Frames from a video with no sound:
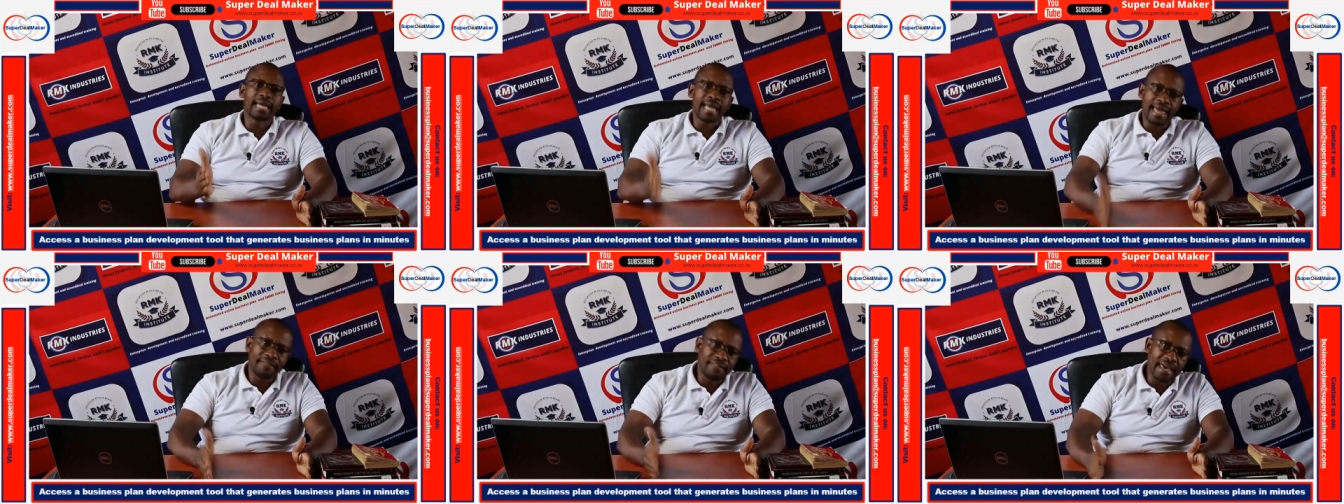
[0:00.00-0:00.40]

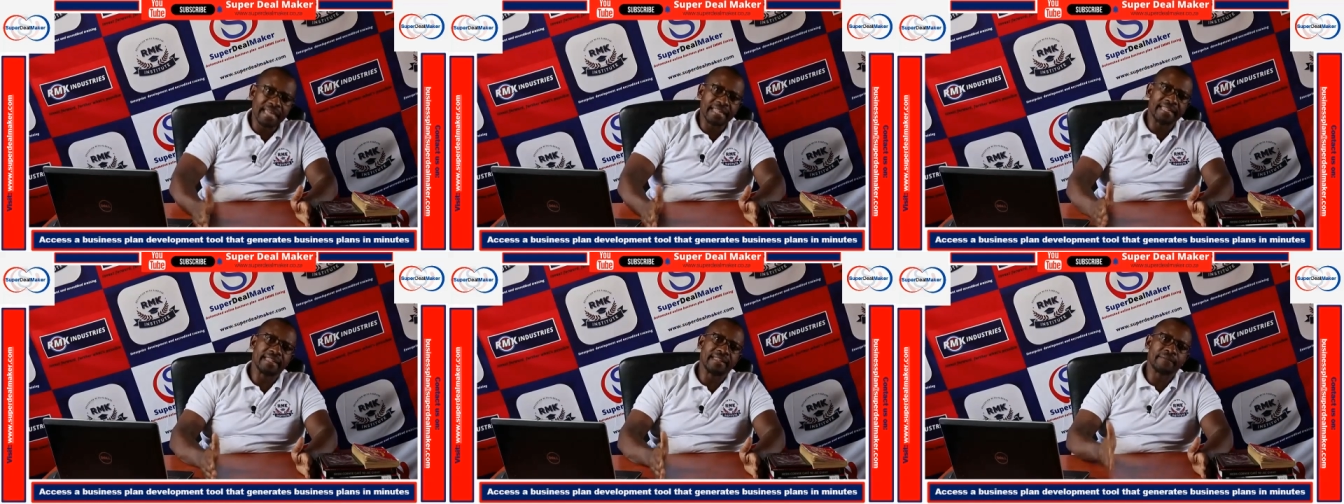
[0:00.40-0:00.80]
And
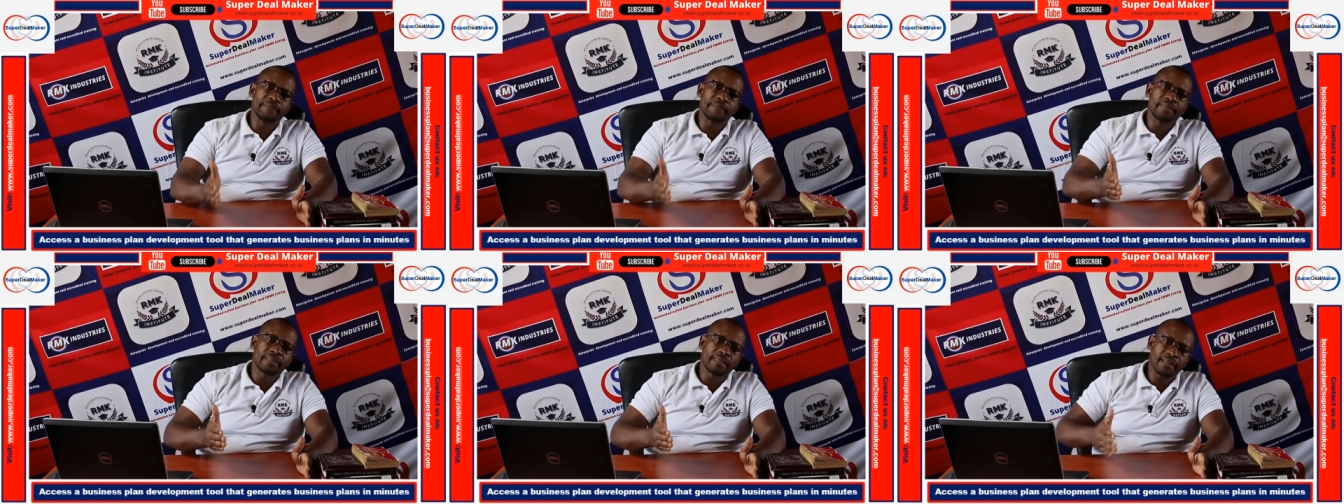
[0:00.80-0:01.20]
then
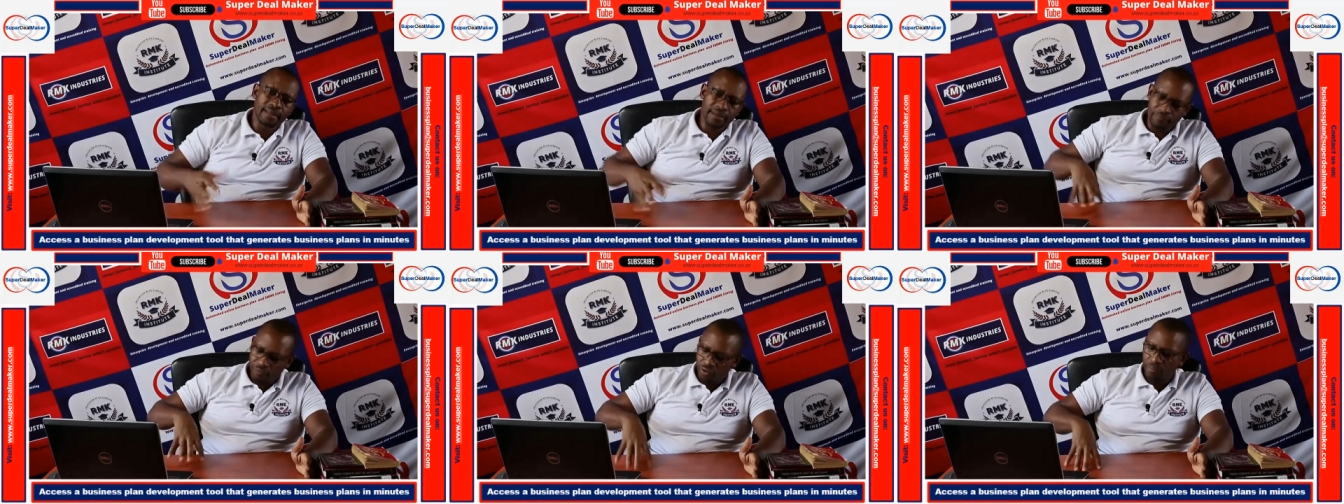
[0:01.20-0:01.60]

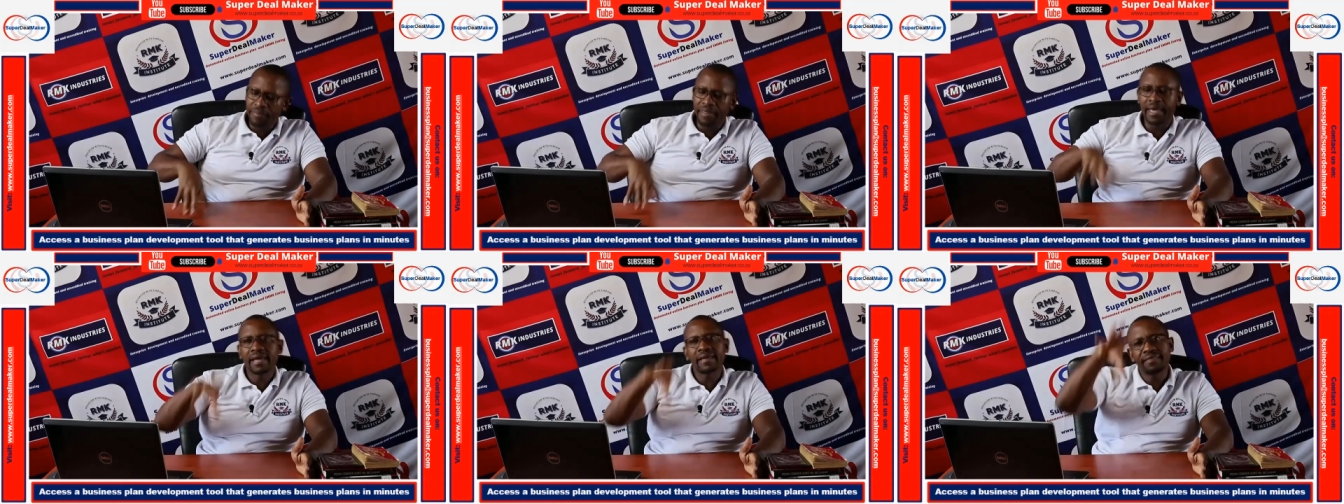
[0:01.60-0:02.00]
from
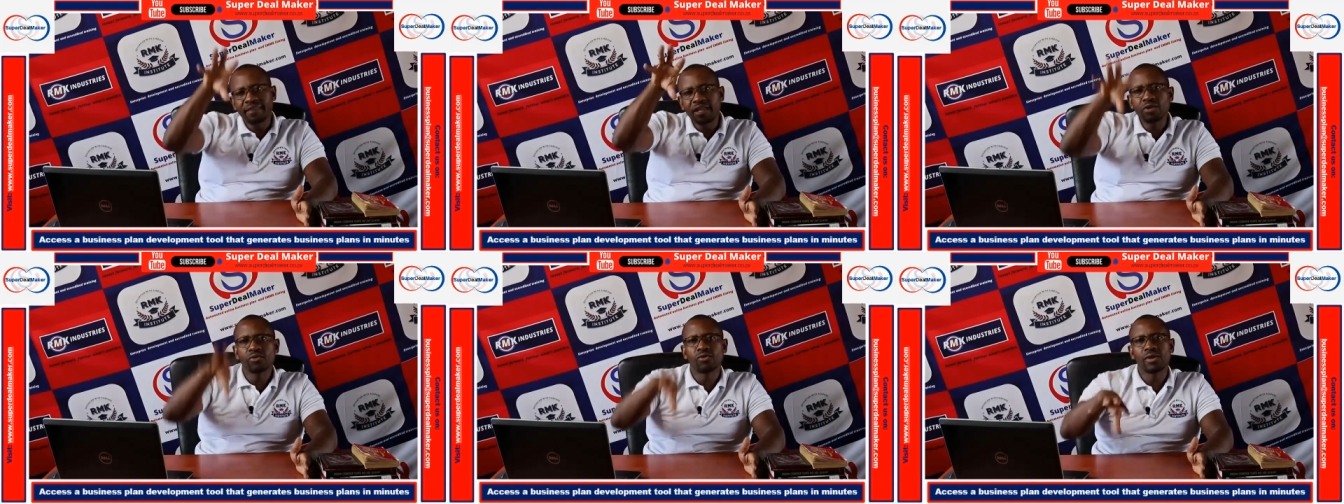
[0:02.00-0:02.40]
there,
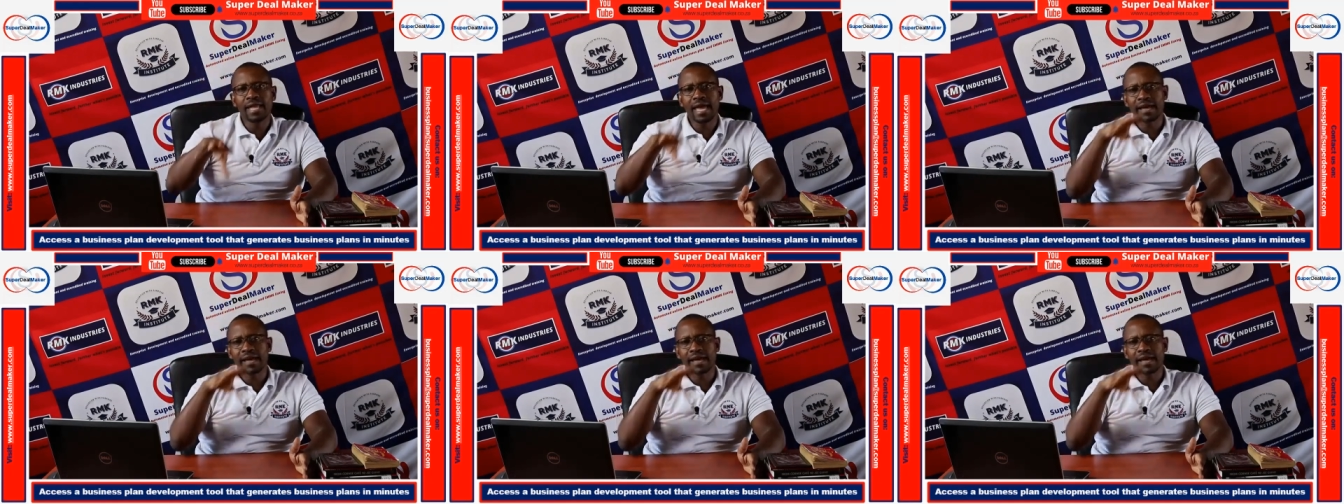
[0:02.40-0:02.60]
then you're going to